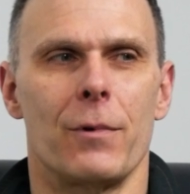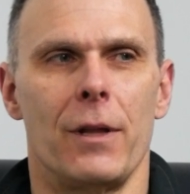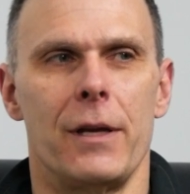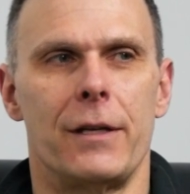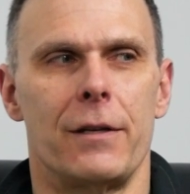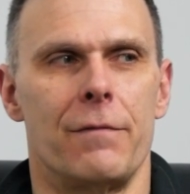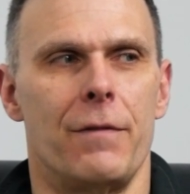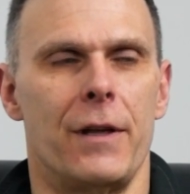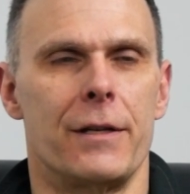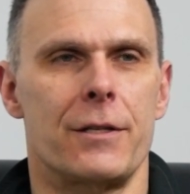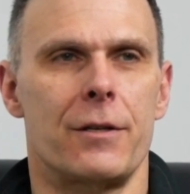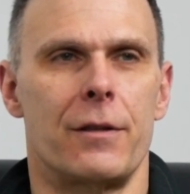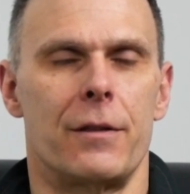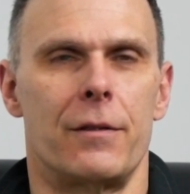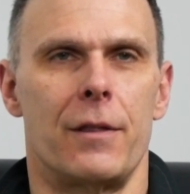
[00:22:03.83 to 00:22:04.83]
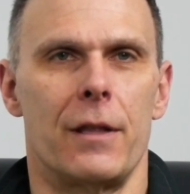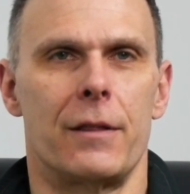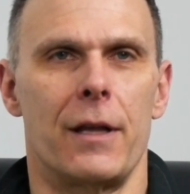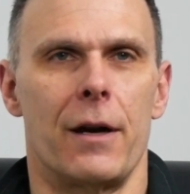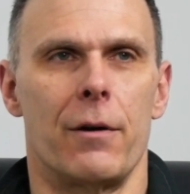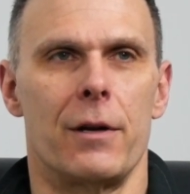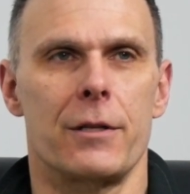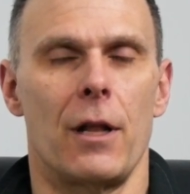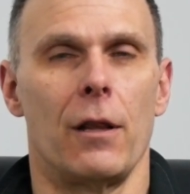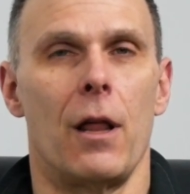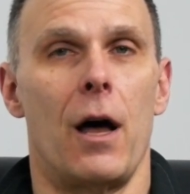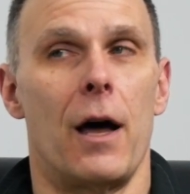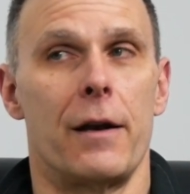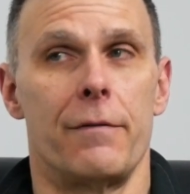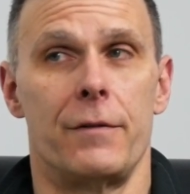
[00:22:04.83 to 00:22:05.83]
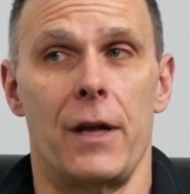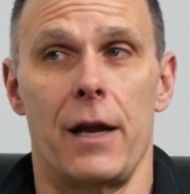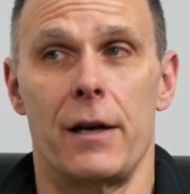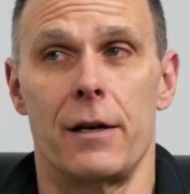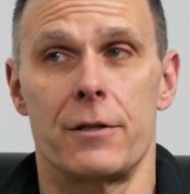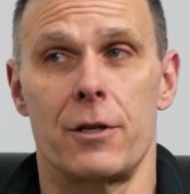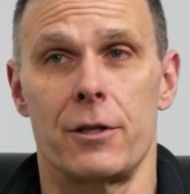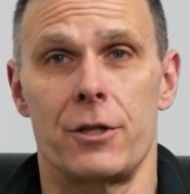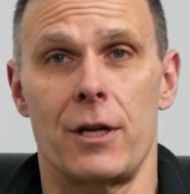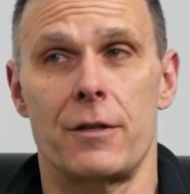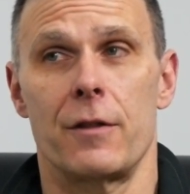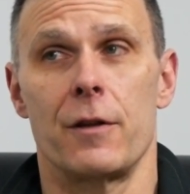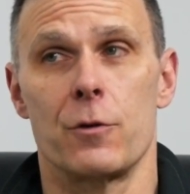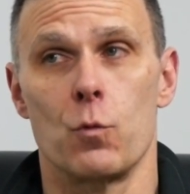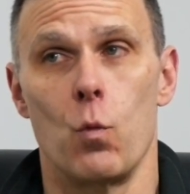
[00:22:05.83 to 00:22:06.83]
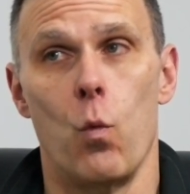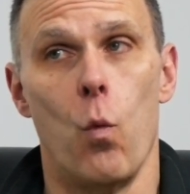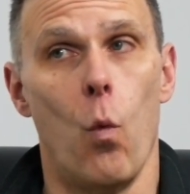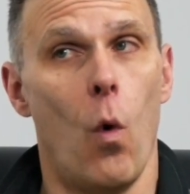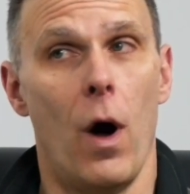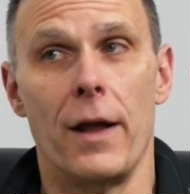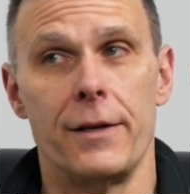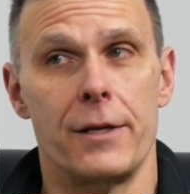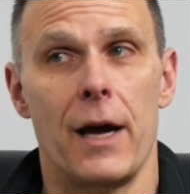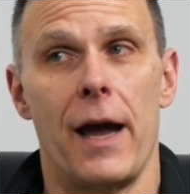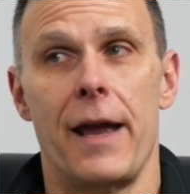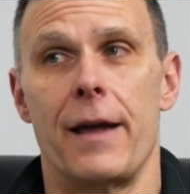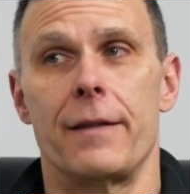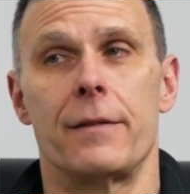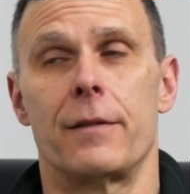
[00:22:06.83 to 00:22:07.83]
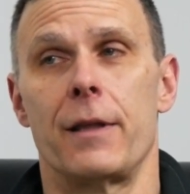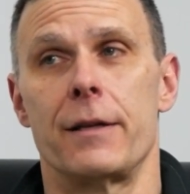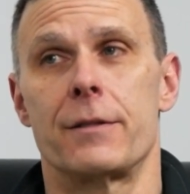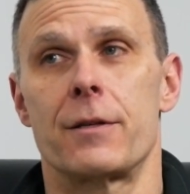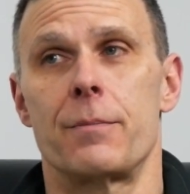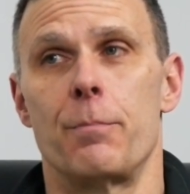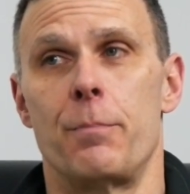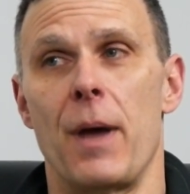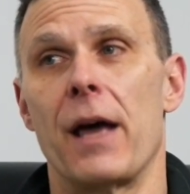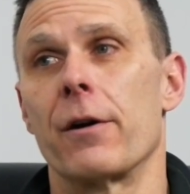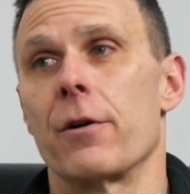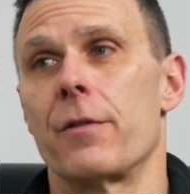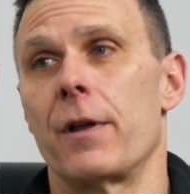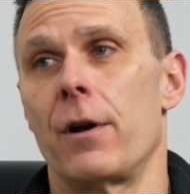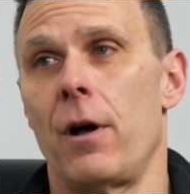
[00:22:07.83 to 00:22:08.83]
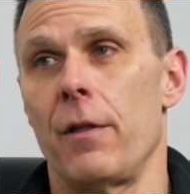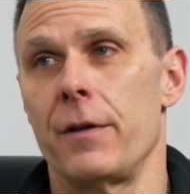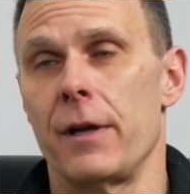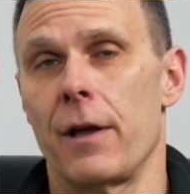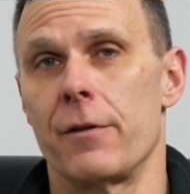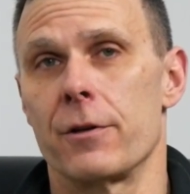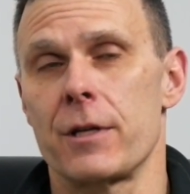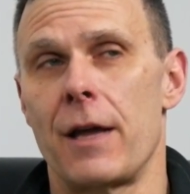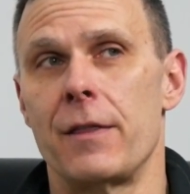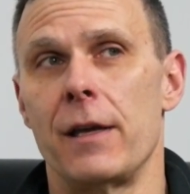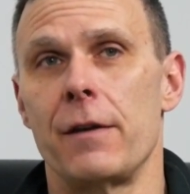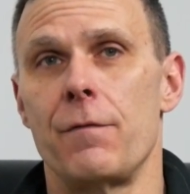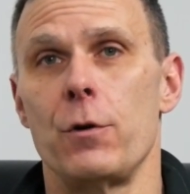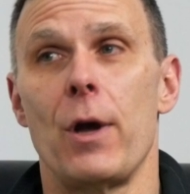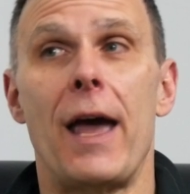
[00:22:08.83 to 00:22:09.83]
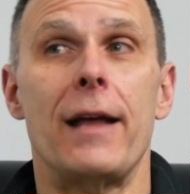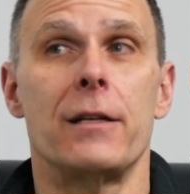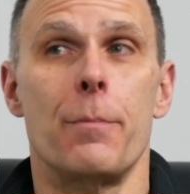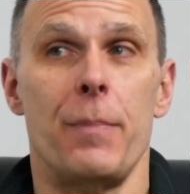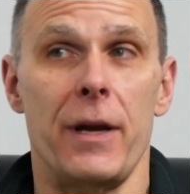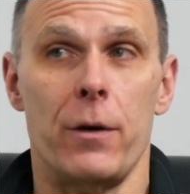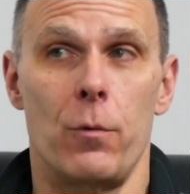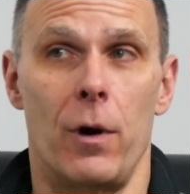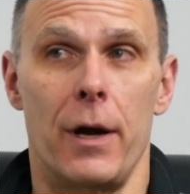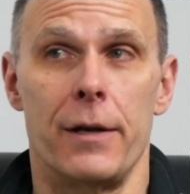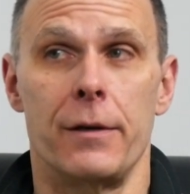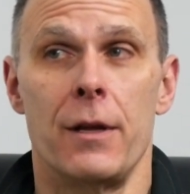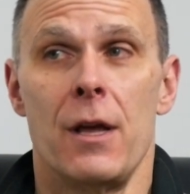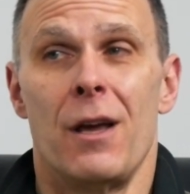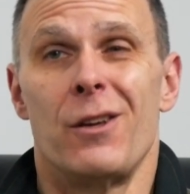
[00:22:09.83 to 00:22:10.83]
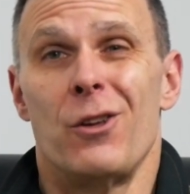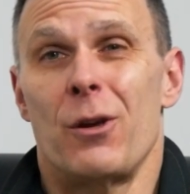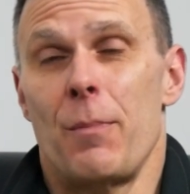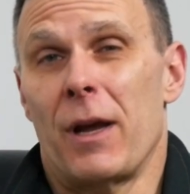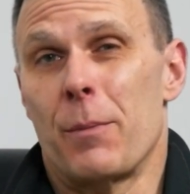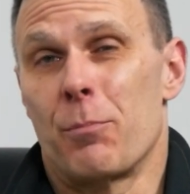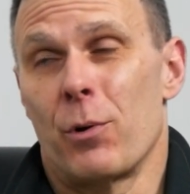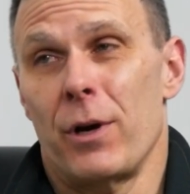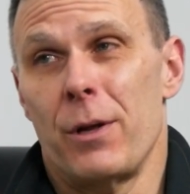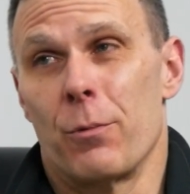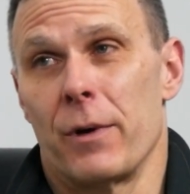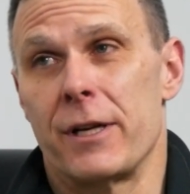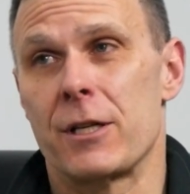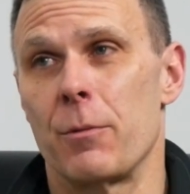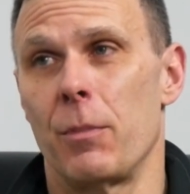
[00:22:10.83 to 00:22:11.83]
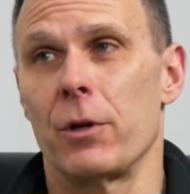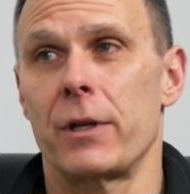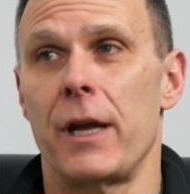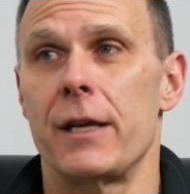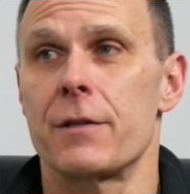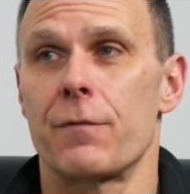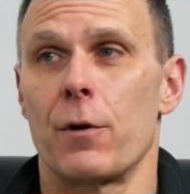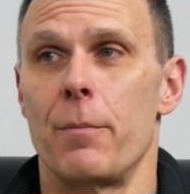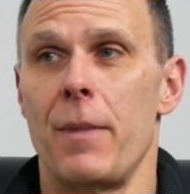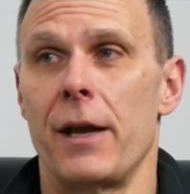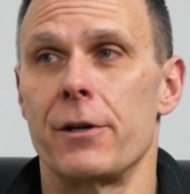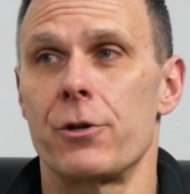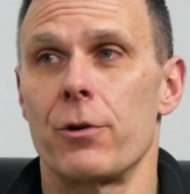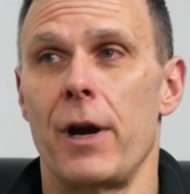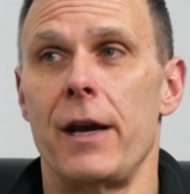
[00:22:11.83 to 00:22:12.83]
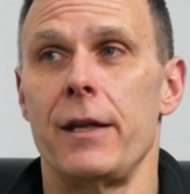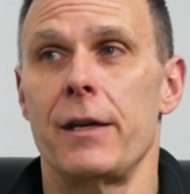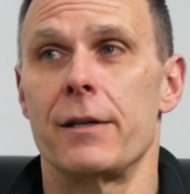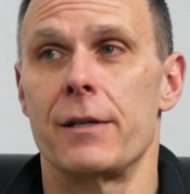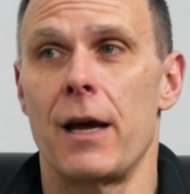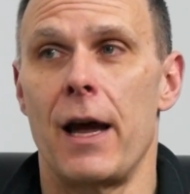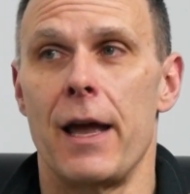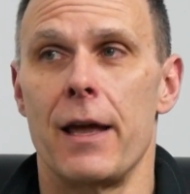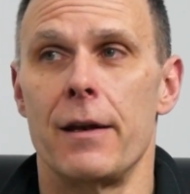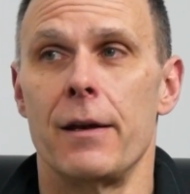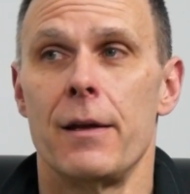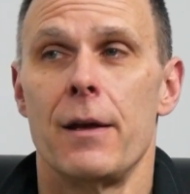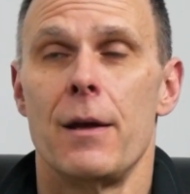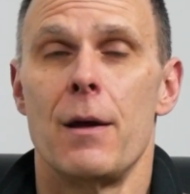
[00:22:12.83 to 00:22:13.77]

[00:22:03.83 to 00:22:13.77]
really convinced that there is a lot of data to suggest that there's one diet that's better than all the others. I think if you had to pick one, you could make a pretty reasonable case for a Mediterranean diet.